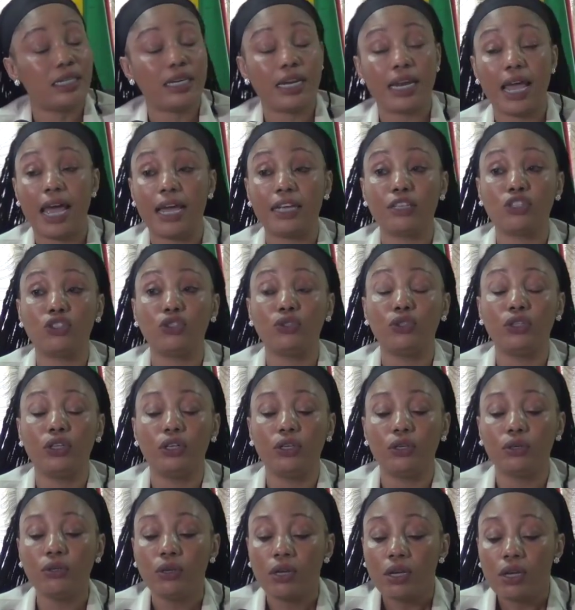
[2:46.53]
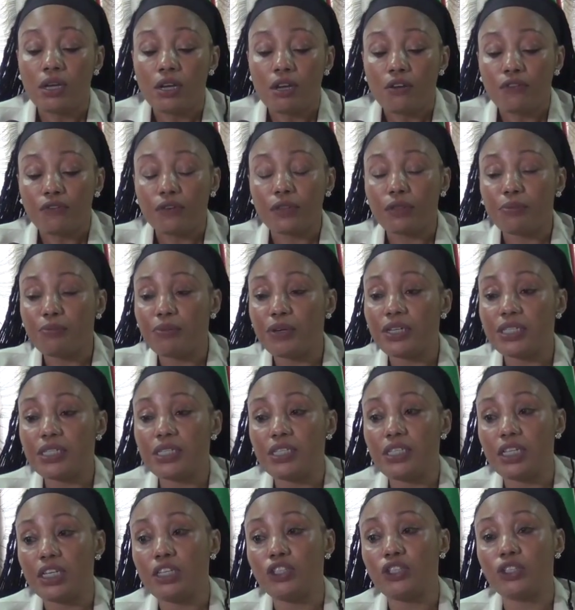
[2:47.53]
And as you know, for the
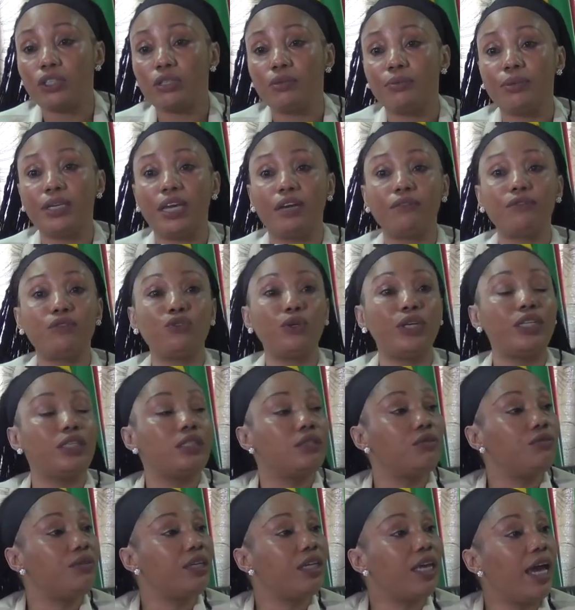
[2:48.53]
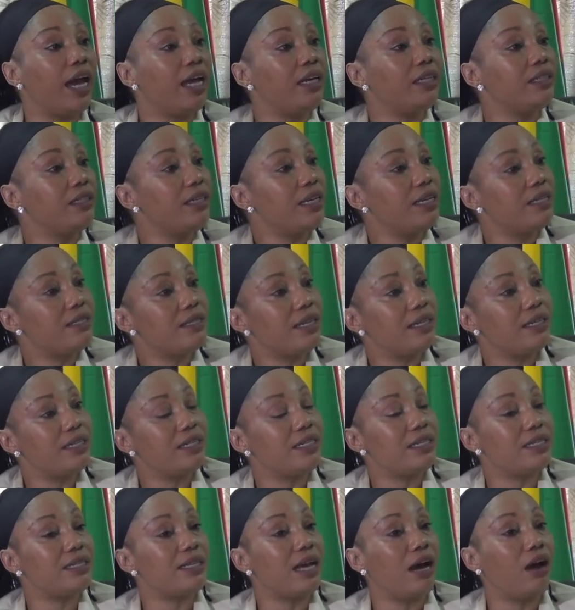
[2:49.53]
presidential, we have 23 candidates, and
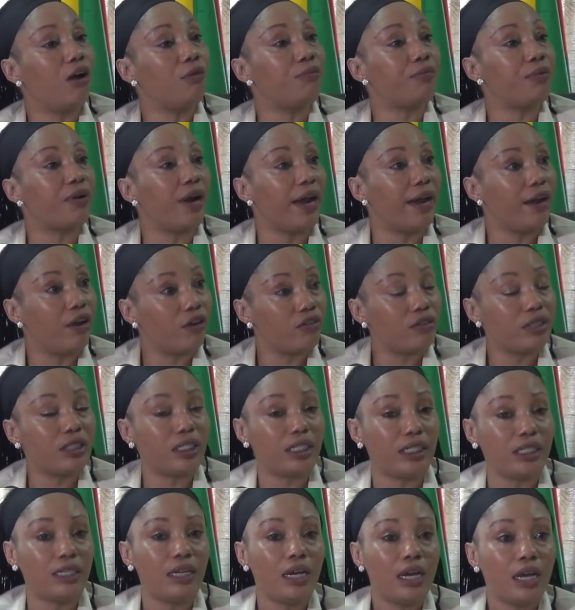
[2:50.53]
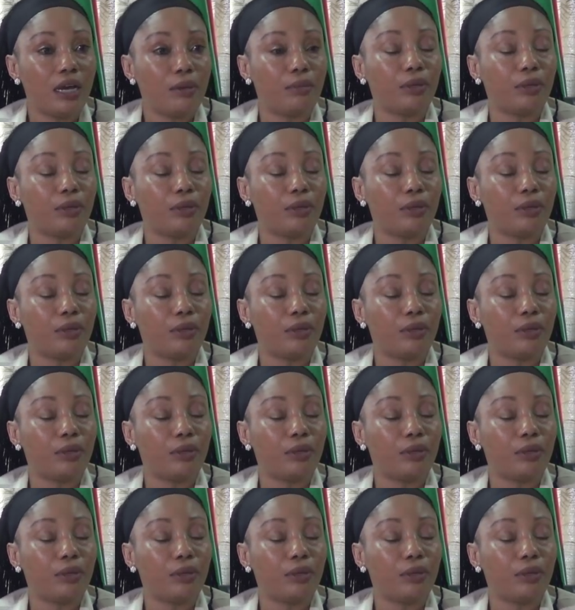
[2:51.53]
it is our priority,